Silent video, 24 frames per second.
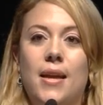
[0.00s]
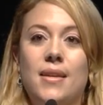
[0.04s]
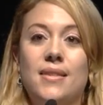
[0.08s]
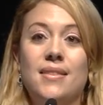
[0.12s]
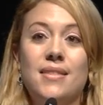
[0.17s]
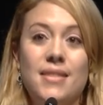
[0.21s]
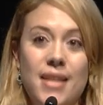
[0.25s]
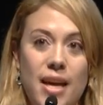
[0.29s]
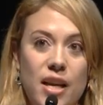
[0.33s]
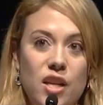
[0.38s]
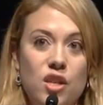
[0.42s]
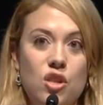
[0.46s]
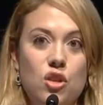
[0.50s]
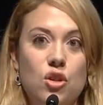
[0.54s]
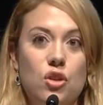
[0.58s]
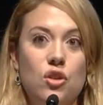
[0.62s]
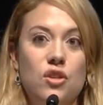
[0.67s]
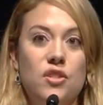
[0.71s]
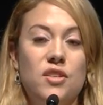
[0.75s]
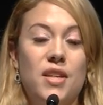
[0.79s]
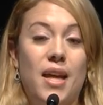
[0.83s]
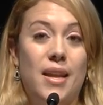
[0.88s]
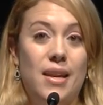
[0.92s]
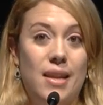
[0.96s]

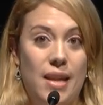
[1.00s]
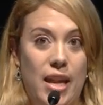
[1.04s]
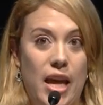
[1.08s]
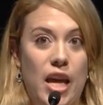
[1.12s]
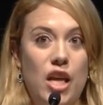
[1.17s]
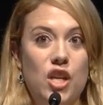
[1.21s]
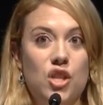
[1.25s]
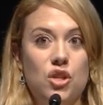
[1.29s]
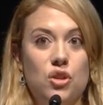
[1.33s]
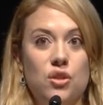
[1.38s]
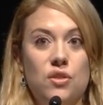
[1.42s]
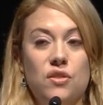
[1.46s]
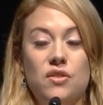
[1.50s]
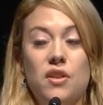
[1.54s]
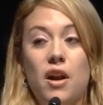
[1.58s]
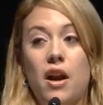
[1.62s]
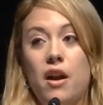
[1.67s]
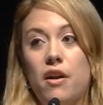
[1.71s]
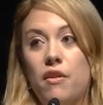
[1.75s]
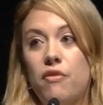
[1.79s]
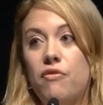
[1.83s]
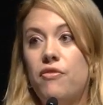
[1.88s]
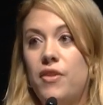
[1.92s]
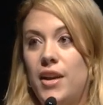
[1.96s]
sectors, and nations
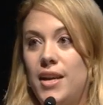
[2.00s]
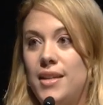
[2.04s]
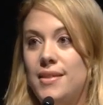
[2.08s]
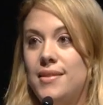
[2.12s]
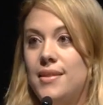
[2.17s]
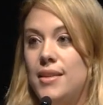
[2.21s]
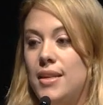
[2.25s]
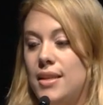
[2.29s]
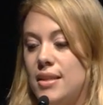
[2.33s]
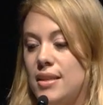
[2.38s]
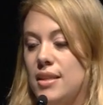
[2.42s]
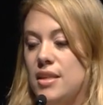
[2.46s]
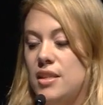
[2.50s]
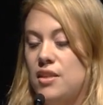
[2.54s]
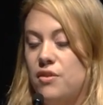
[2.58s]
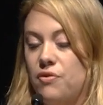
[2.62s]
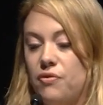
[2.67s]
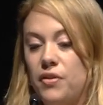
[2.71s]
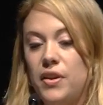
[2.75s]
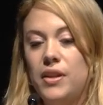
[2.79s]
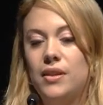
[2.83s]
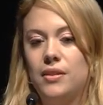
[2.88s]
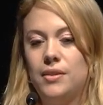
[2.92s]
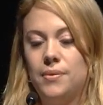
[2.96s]
are facing in this
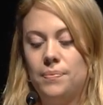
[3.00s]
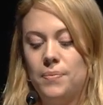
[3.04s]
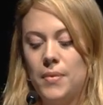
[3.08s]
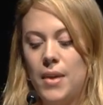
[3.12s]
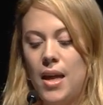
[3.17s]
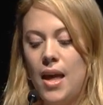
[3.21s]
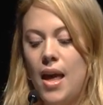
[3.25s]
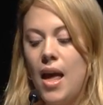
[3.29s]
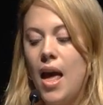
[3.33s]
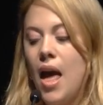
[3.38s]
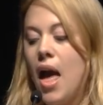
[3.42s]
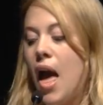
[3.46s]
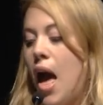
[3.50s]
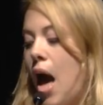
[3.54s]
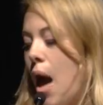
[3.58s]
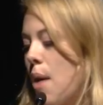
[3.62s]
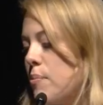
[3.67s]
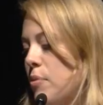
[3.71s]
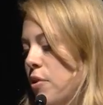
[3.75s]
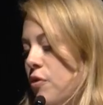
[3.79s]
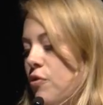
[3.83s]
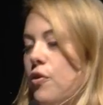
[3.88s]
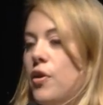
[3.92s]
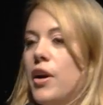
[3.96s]
field.
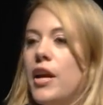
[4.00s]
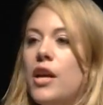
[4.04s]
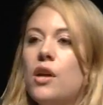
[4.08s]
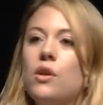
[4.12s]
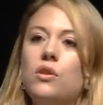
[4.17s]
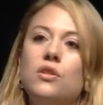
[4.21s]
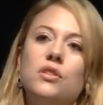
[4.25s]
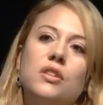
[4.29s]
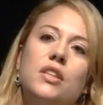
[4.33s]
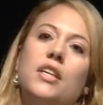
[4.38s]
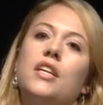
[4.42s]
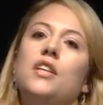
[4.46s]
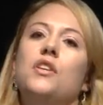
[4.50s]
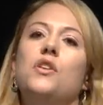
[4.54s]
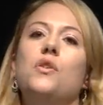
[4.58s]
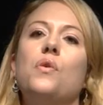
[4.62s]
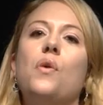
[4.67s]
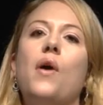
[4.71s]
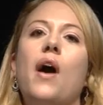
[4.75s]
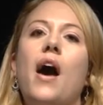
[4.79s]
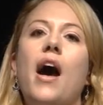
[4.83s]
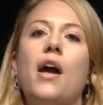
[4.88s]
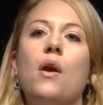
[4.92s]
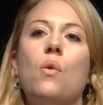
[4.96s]
And before I continue,
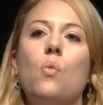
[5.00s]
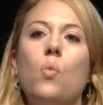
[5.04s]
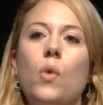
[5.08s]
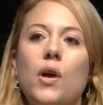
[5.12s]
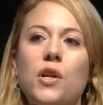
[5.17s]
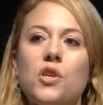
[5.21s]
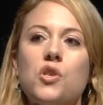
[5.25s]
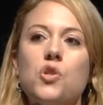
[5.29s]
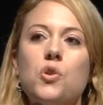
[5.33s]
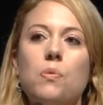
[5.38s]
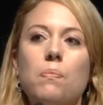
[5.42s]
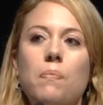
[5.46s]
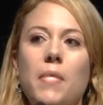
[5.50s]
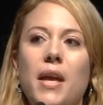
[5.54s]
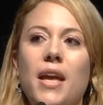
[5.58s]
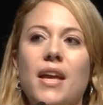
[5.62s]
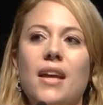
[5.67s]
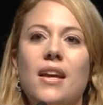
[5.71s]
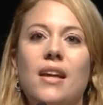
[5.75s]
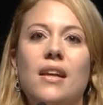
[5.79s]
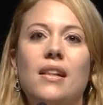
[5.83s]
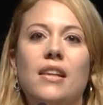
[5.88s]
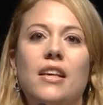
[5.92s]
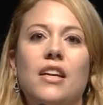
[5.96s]
I want to
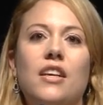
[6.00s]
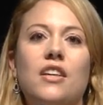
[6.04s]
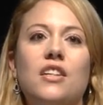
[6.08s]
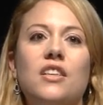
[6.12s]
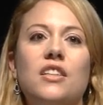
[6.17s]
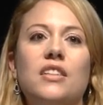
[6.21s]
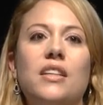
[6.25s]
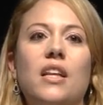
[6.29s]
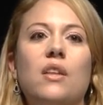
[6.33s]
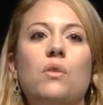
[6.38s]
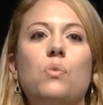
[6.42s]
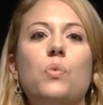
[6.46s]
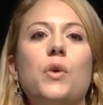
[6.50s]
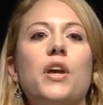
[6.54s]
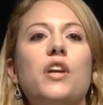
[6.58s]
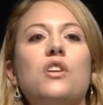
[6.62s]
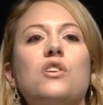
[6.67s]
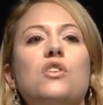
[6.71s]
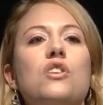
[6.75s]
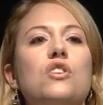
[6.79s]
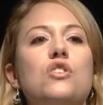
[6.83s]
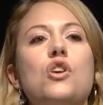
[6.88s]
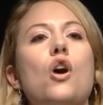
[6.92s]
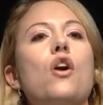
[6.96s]
make clear that we are
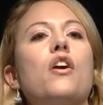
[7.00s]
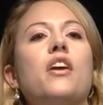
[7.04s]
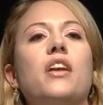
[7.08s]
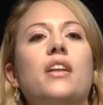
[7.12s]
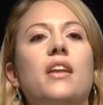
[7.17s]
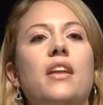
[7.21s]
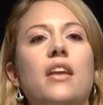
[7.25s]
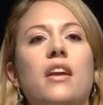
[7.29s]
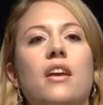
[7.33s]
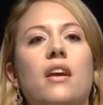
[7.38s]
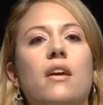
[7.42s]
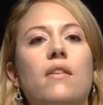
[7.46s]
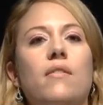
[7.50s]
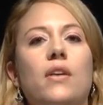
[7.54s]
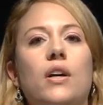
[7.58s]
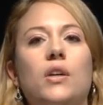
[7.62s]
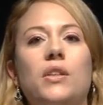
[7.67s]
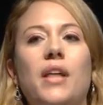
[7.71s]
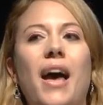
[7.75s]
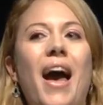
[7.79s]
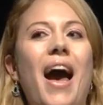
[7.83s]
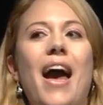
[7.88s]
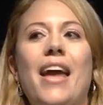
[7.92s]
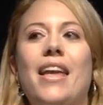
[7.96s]
not talking here
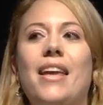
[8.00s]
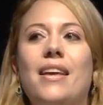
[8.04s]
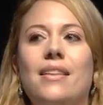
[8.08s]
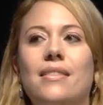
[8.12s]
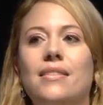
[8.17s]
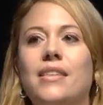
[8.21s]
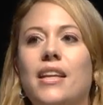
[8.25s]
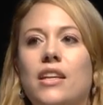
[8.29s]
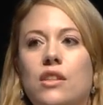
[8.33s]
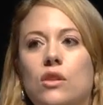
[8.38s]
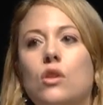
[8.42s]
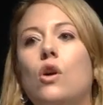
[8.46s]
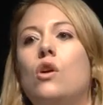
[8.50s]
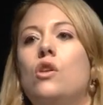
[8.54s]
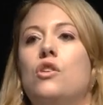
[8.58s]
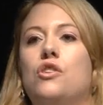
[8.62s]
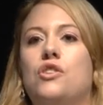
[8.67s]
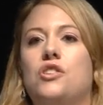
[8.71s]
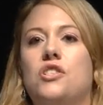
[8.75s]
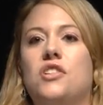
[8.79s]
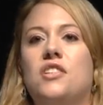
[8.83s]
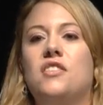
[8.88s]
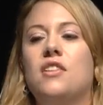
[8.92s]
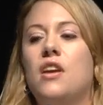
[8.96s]
about high-end
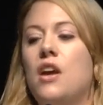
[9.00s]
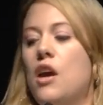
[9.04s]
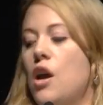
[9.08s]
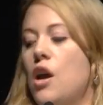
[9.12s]
technologies.